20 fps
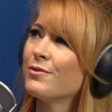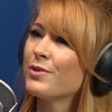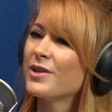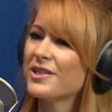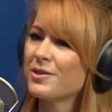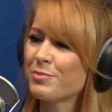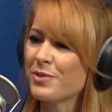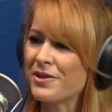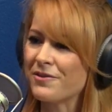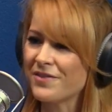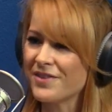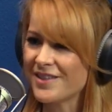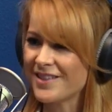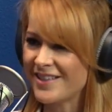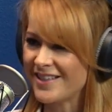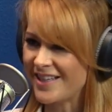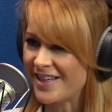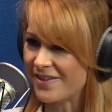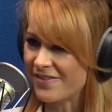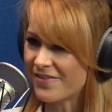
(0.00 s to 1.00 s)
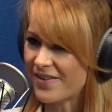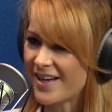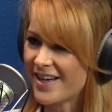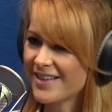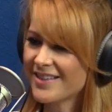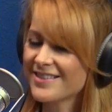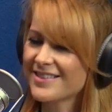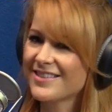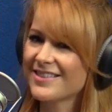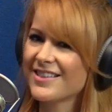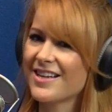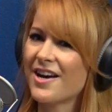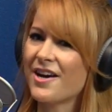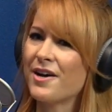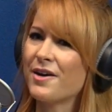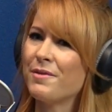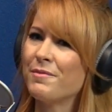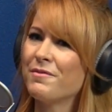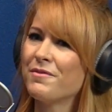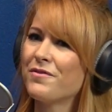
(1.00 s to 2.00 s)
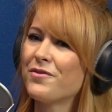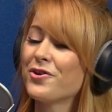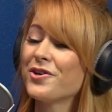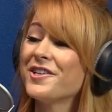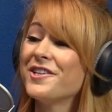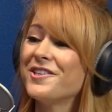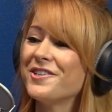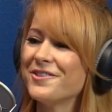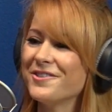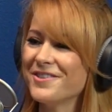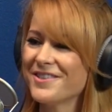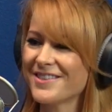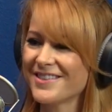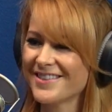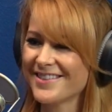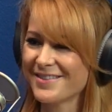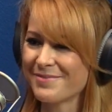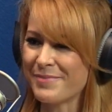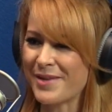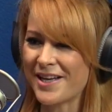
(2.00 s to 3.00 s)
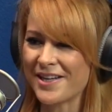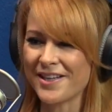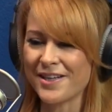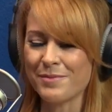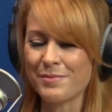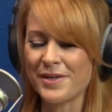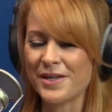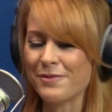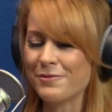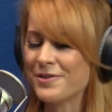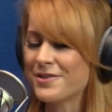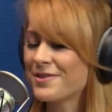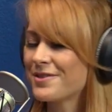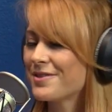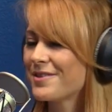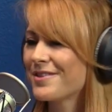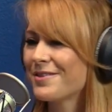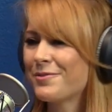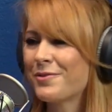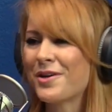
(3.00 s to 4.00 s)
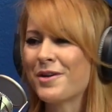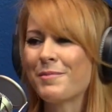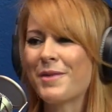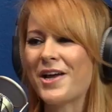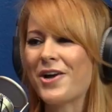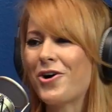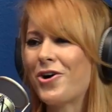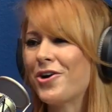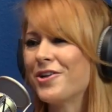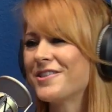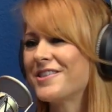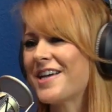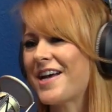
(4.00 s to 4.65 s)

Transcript: Rick Springfield Any EFX, Yep. Mm-hmm. Um, Forty Deuce. Okay. Bay was. Oh my gosh, my that club.